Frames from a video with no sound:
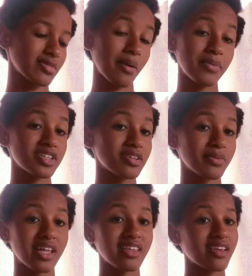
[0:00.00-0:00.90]
Page
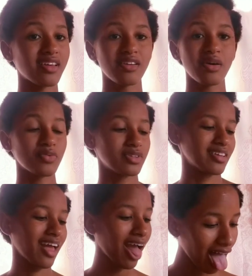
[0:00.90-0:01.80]
Gemini, yeah, no.
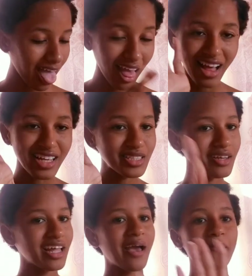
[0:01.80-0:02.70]
So
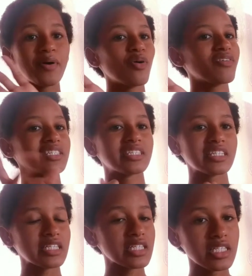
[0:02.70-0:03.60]
yeah, I'm
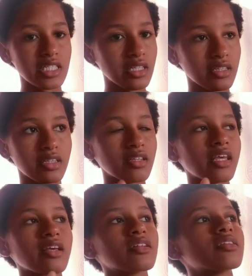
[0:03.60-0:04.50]
overthinking,
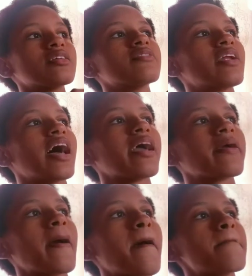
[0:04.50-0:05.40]
like
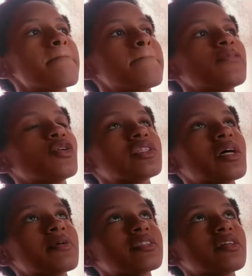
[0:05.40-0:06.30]
you tell
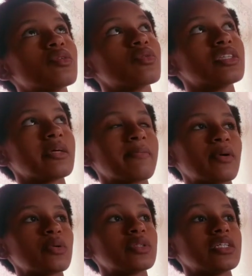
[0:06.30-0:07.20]
me say don't think
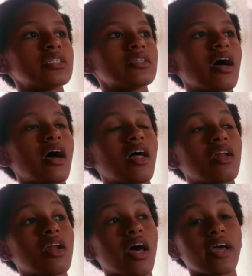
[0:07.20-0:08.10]
about it, and
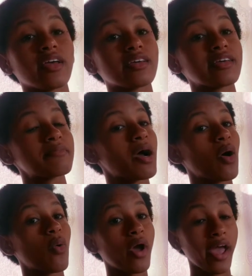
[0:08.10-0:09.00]
like in my
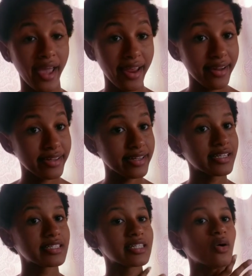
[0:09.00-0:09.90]
head is a